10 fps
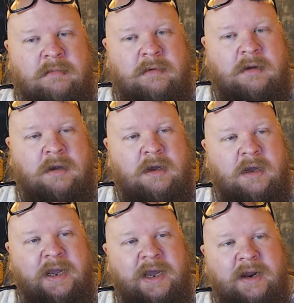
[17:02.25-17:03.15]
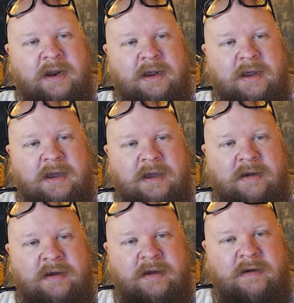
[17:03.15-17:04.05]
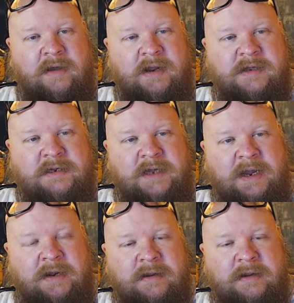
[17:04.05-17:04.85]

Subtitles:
I got it an estate